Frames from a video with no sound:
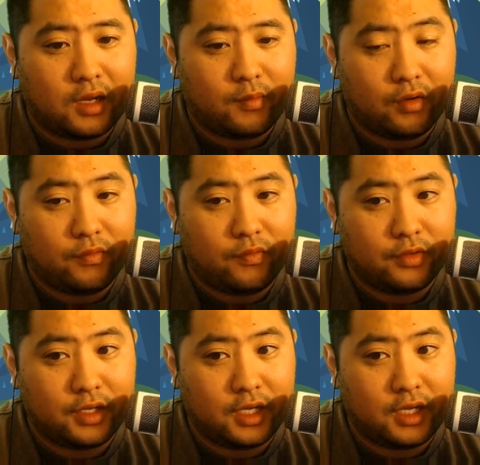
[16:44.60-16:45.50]

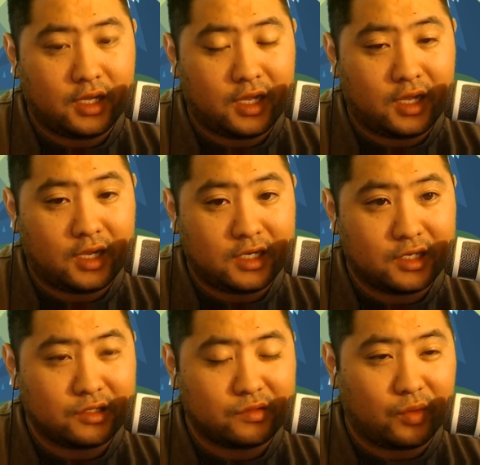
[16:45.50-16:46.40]
Hopefully he
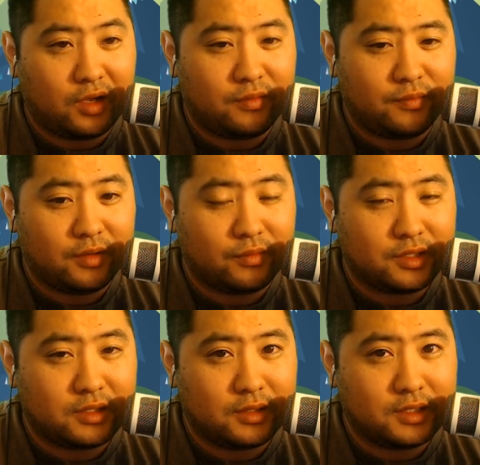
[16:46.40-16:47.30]
does well, and we'll
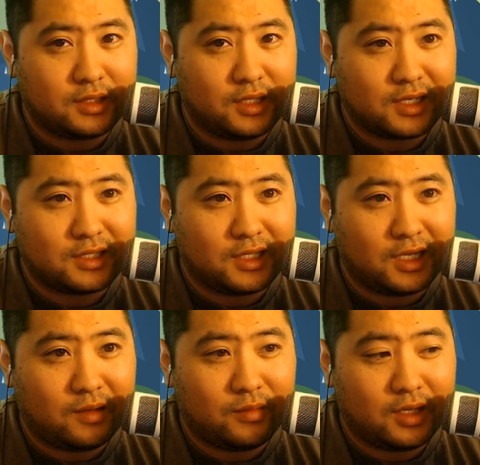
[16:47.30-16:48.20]
see what his next
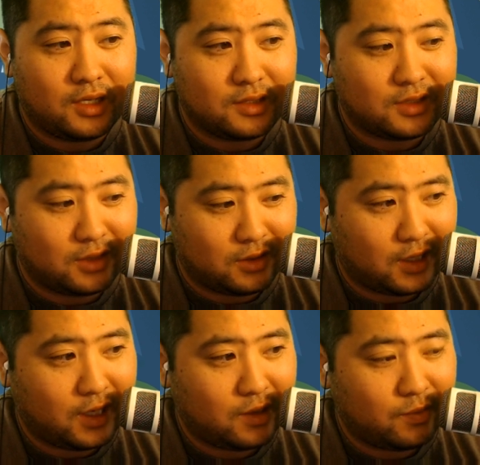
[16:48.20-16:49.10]
game is
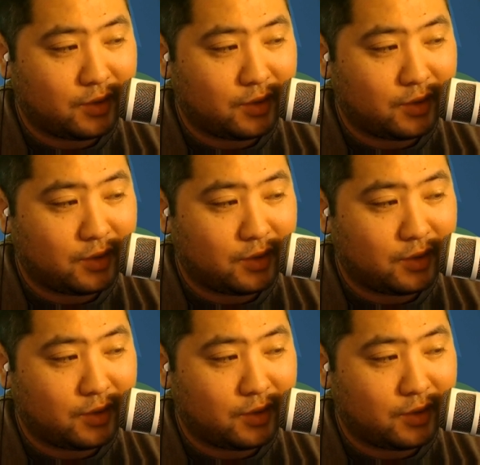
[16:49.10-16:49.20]
like.